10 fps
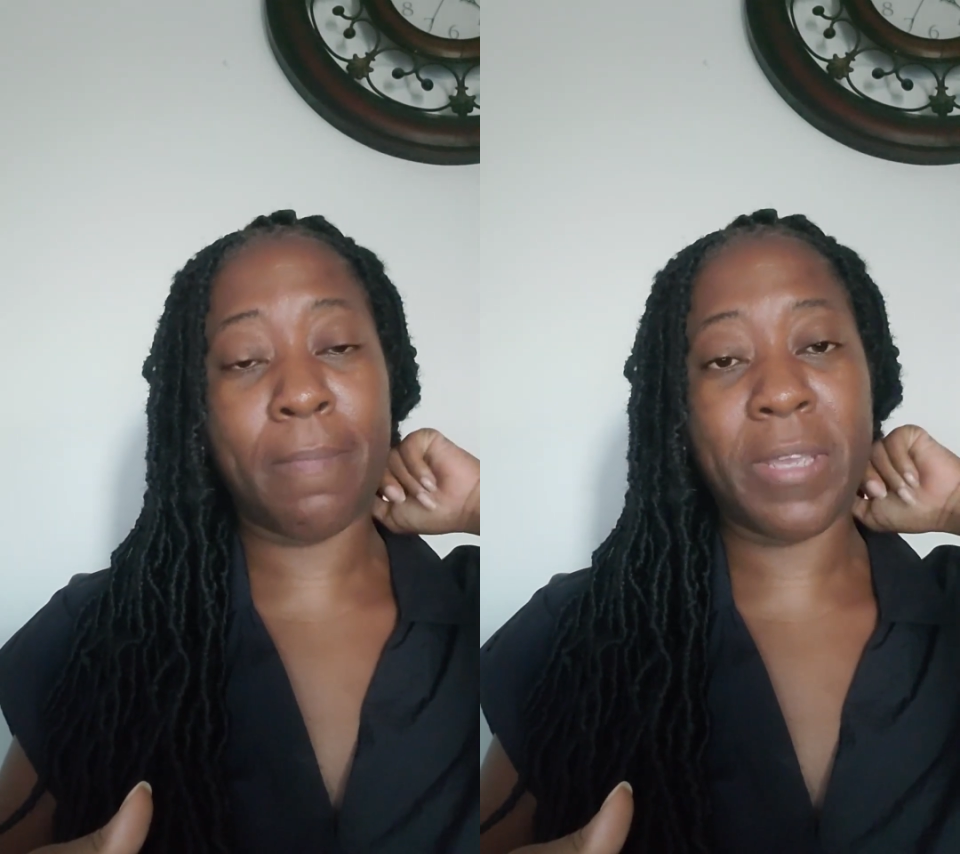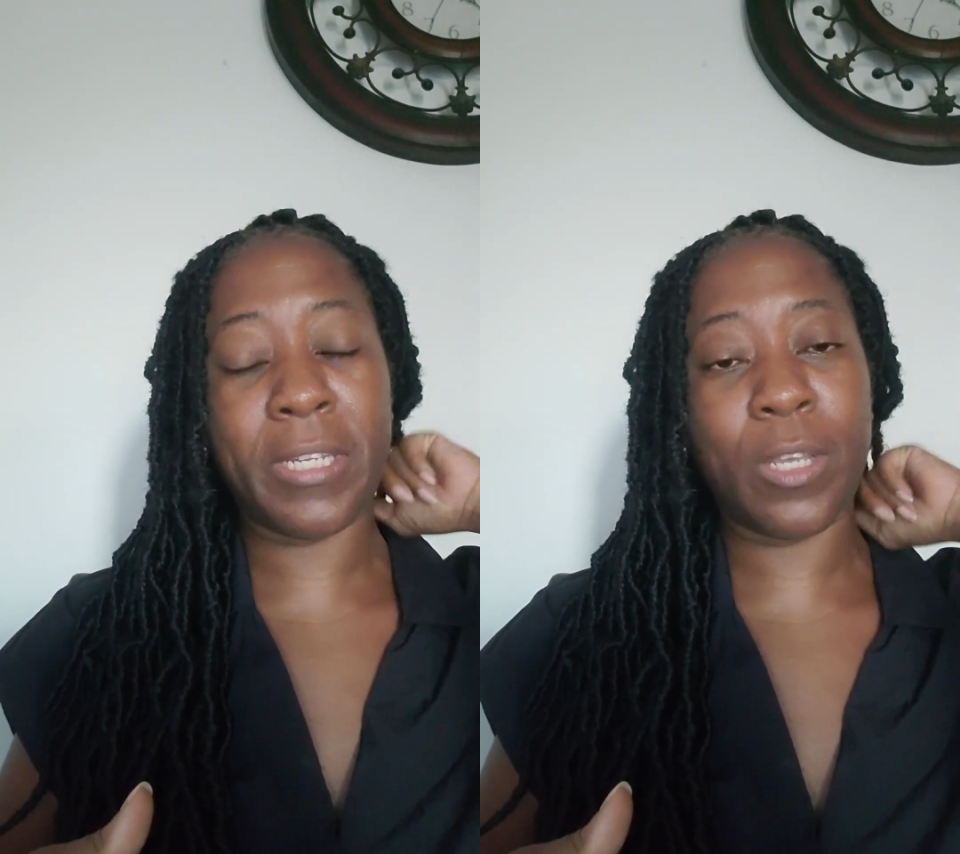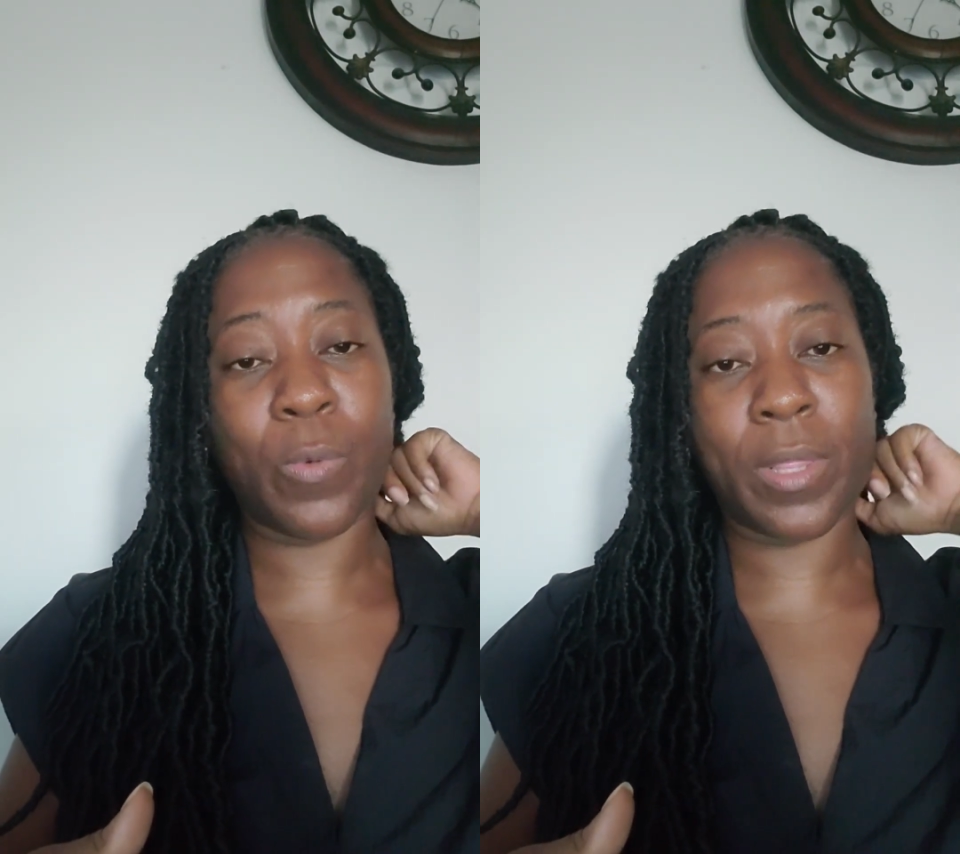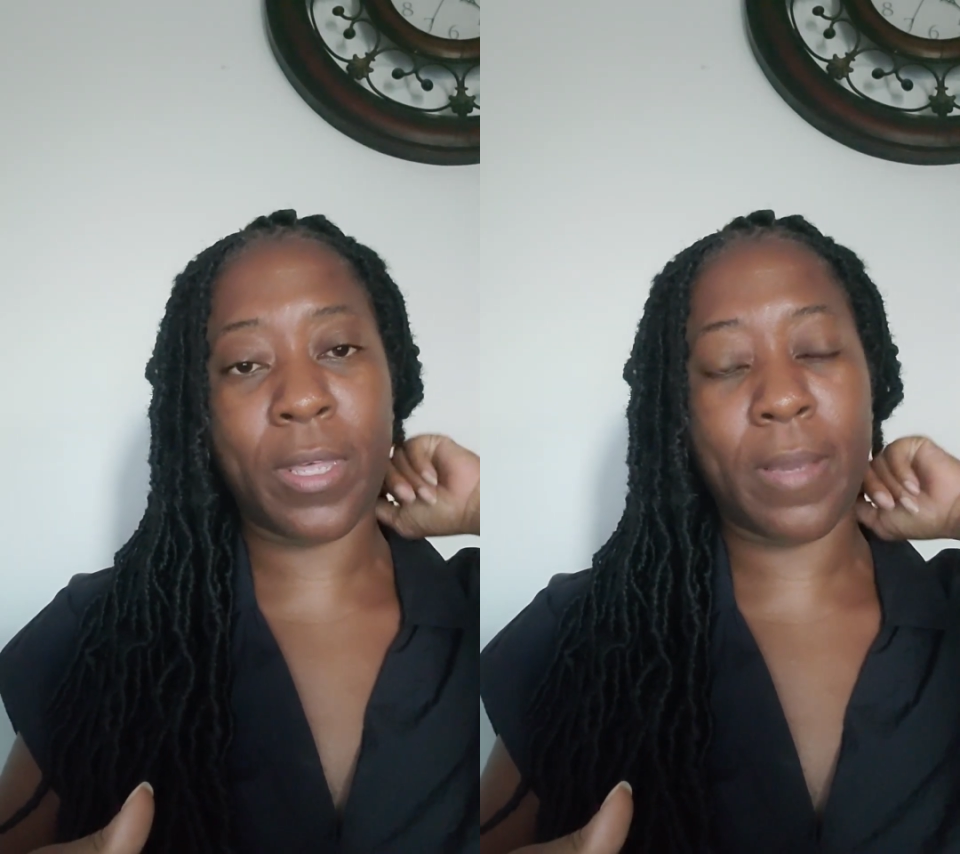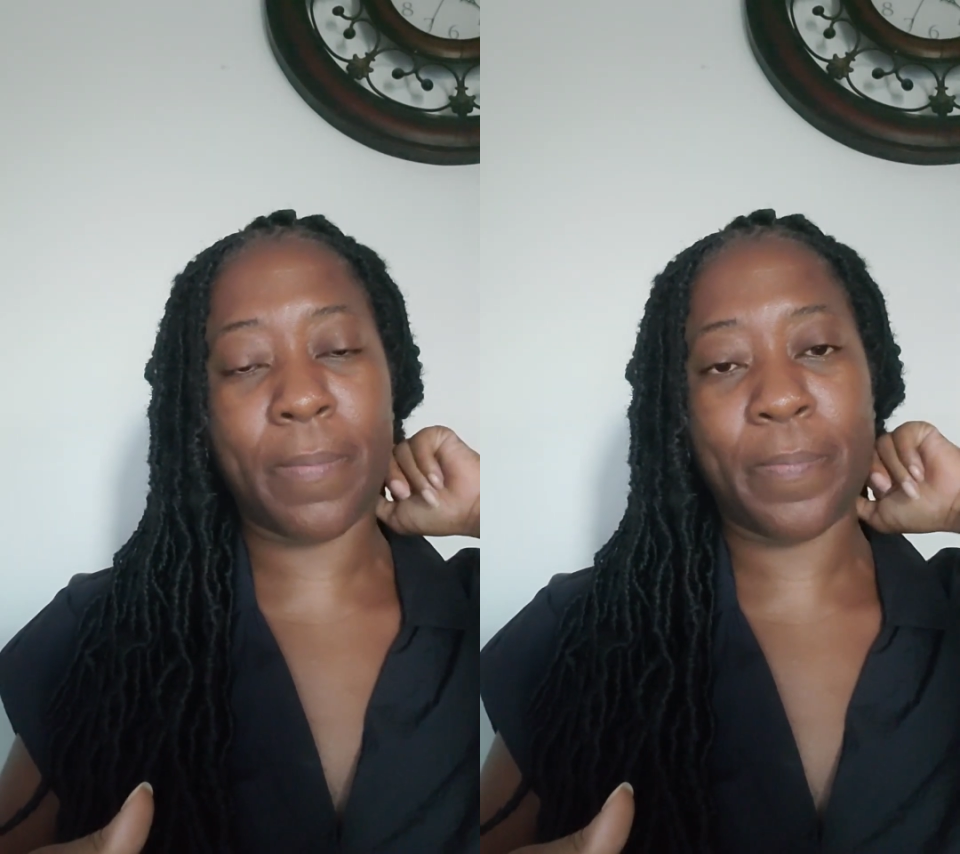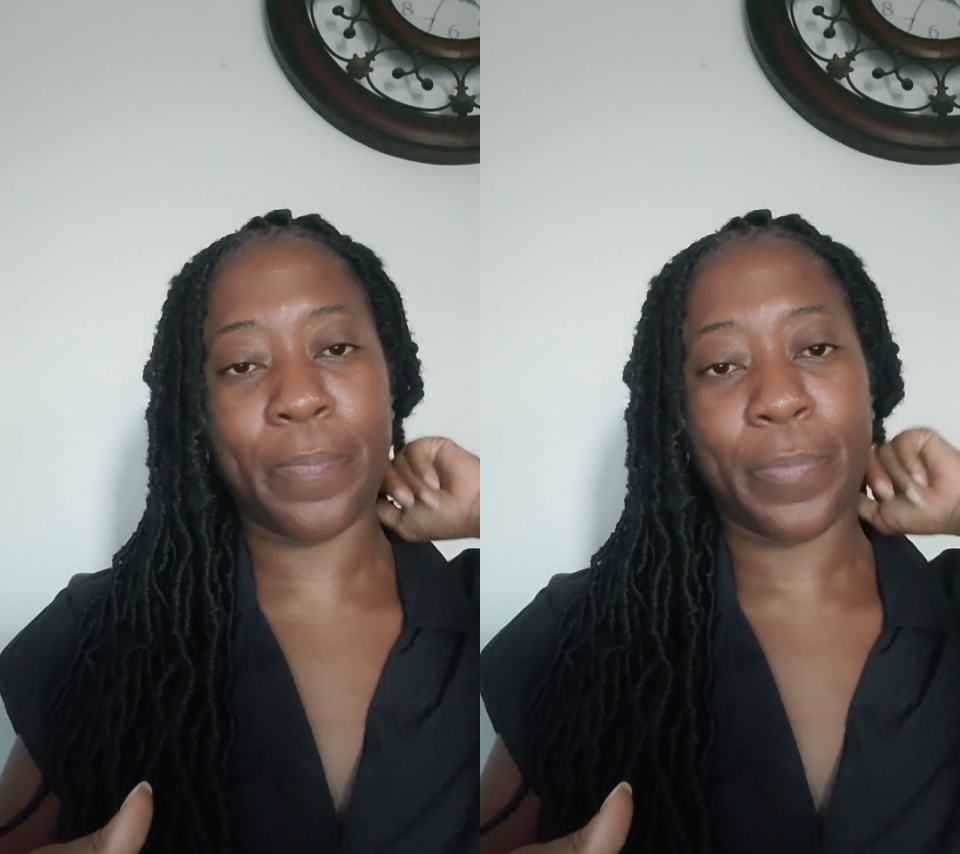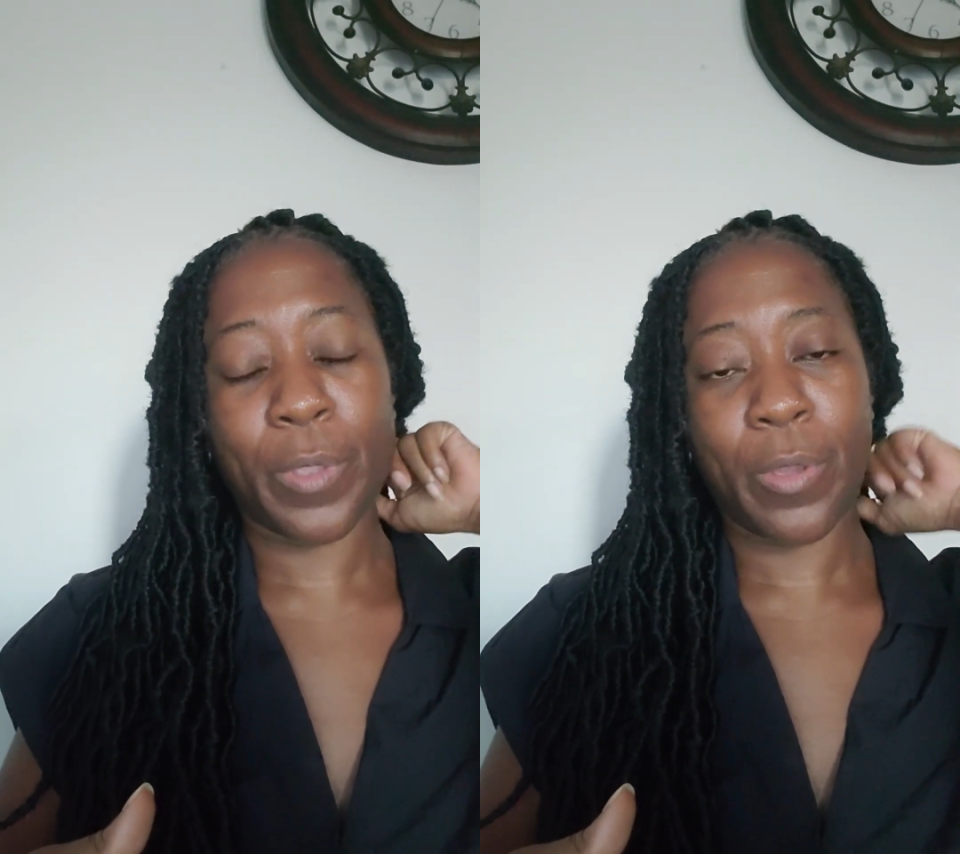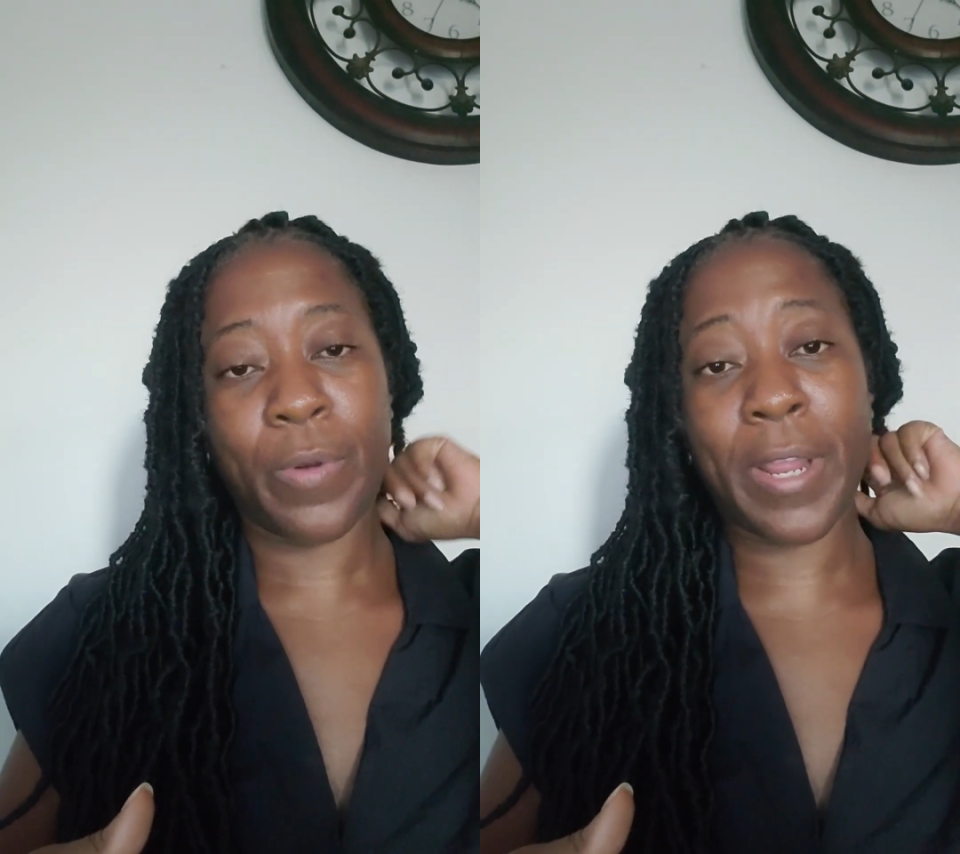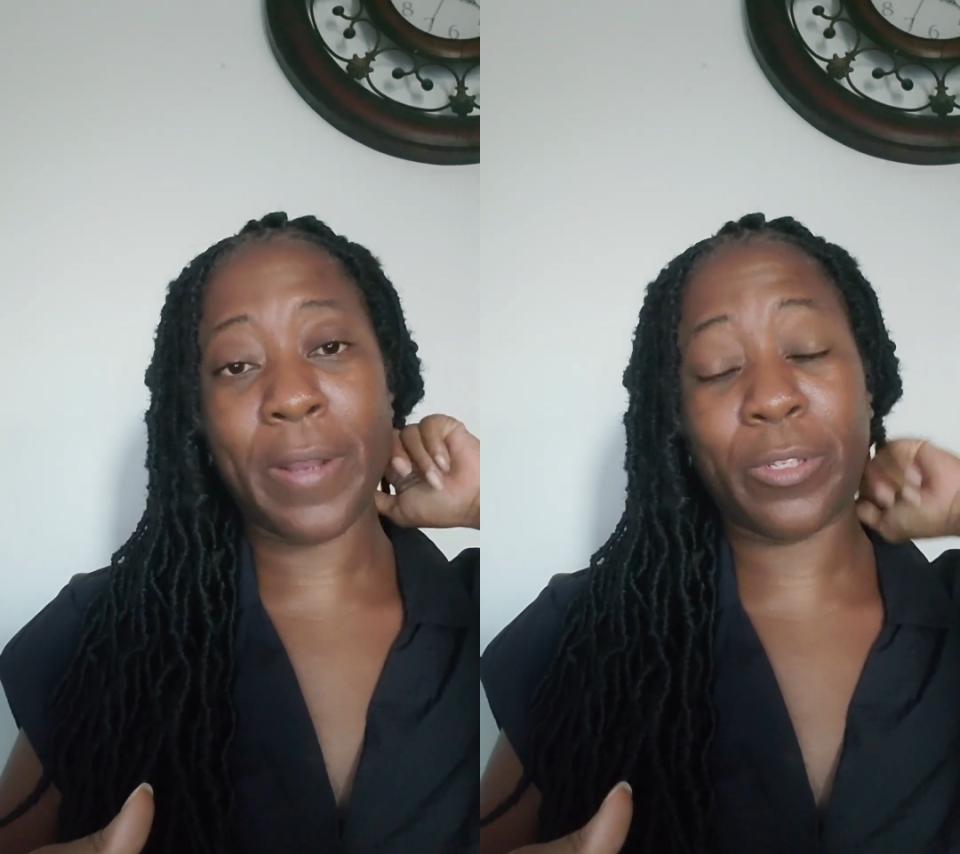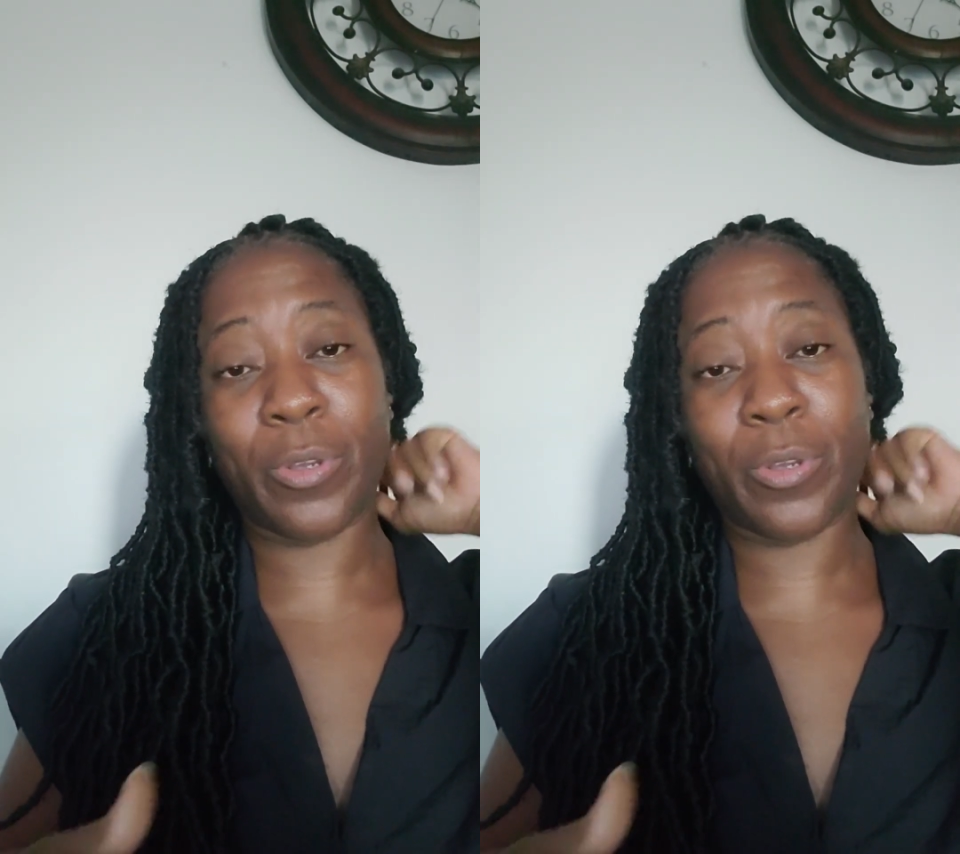a meeting with them, right?